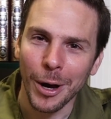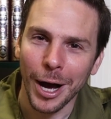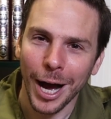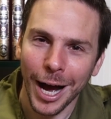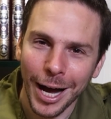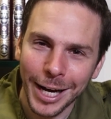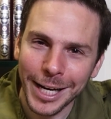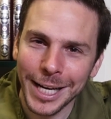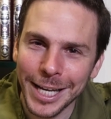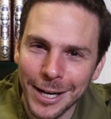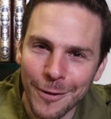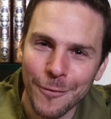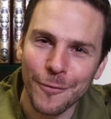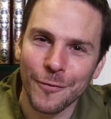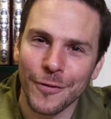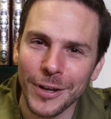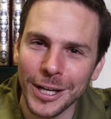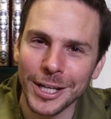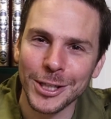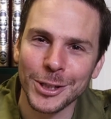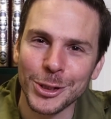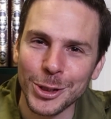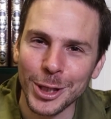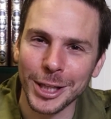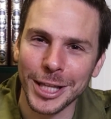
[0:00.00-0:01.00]
I need to
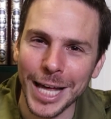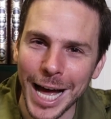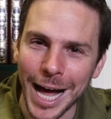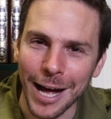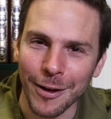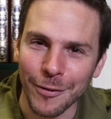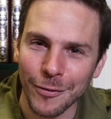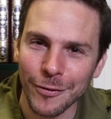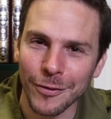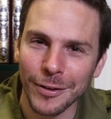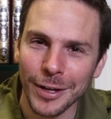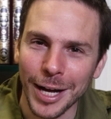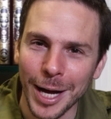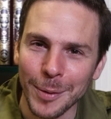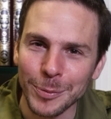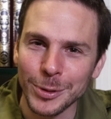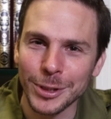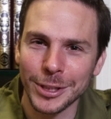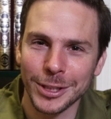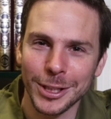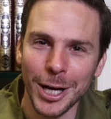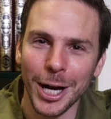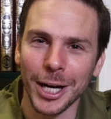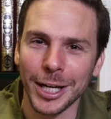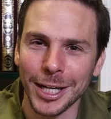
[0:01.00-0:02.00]
finish the daf. I'm
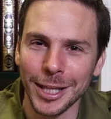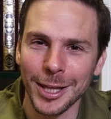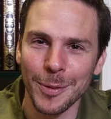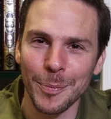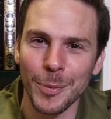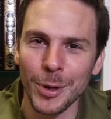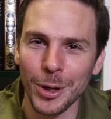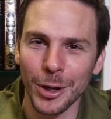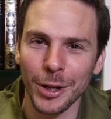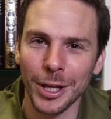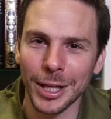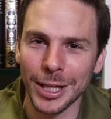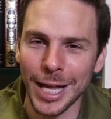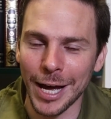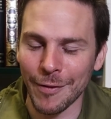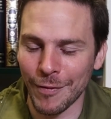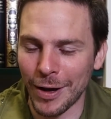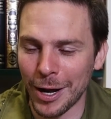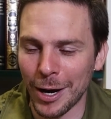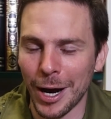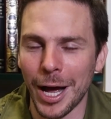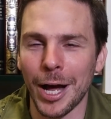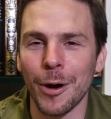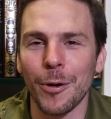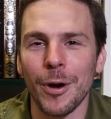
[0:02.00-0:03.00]
stuck in the middle of the daf.
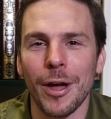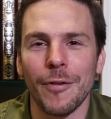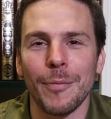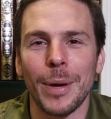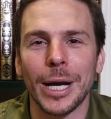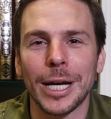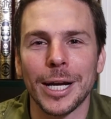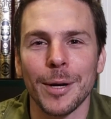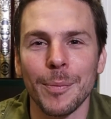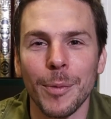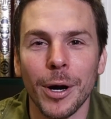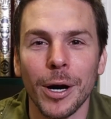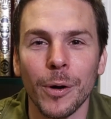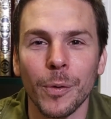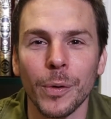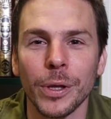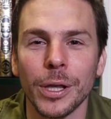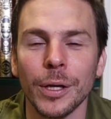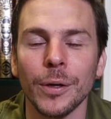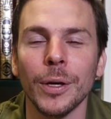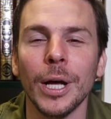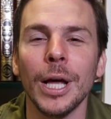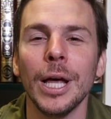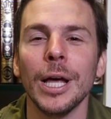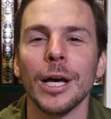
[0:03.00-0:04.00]
I don't have my Gemara with
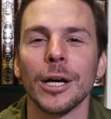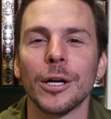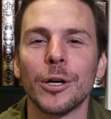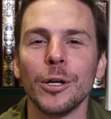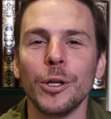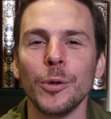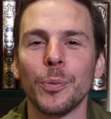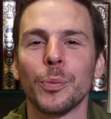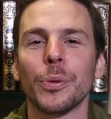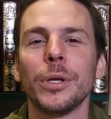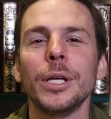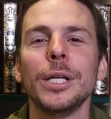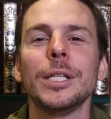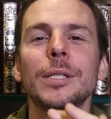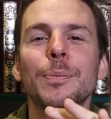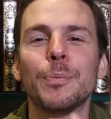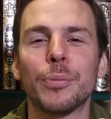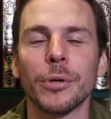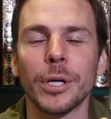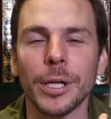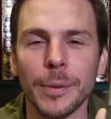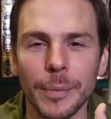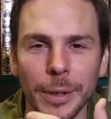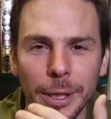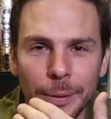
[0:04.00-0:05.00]
you. Could you please
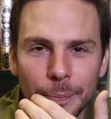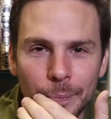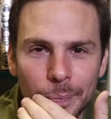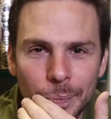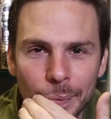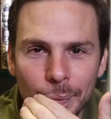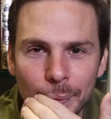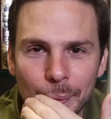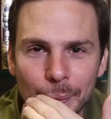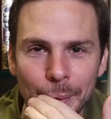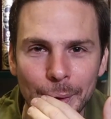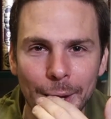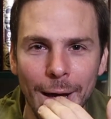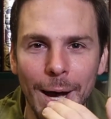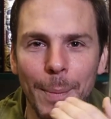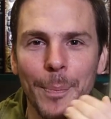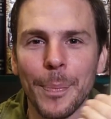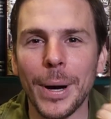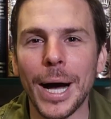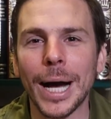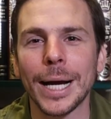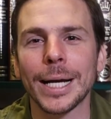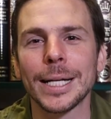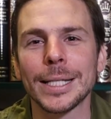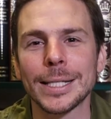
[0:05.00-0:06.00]
bring me a
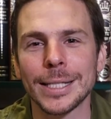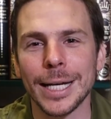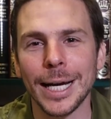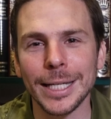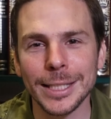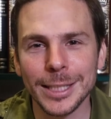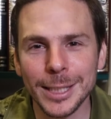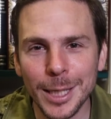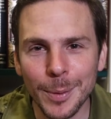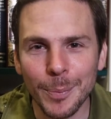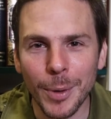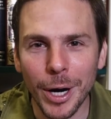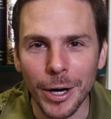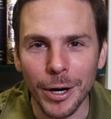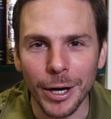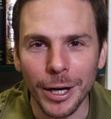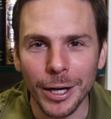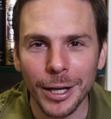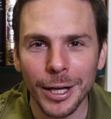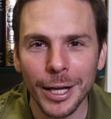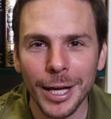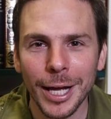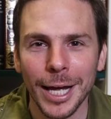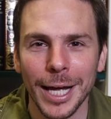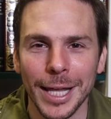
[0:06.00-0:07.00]
pocket-sized Gemara
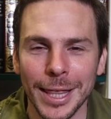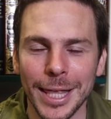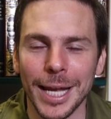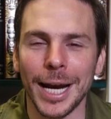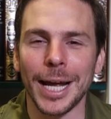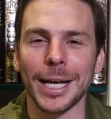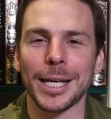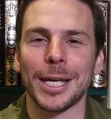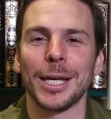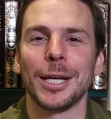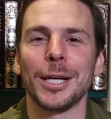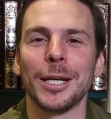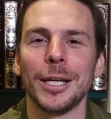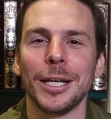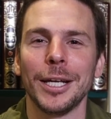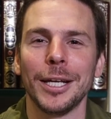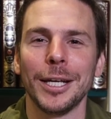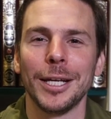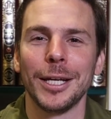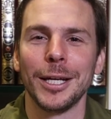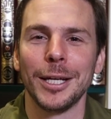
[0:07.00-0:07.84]
that I can